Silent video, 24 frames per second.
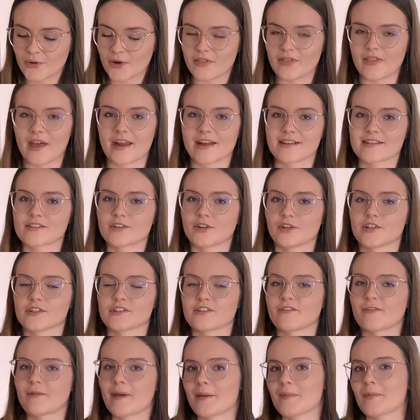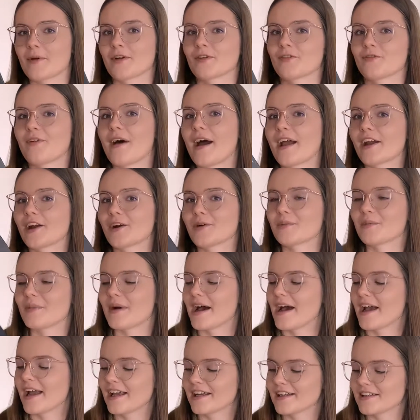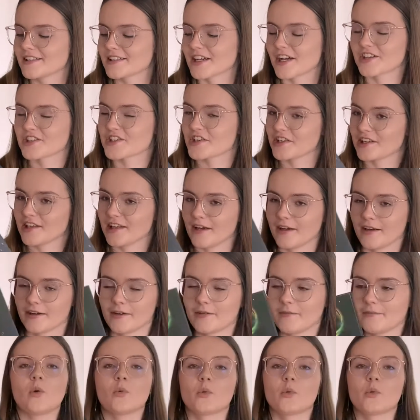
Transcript: and that is Girls of Paper and Fire by Natasha Young.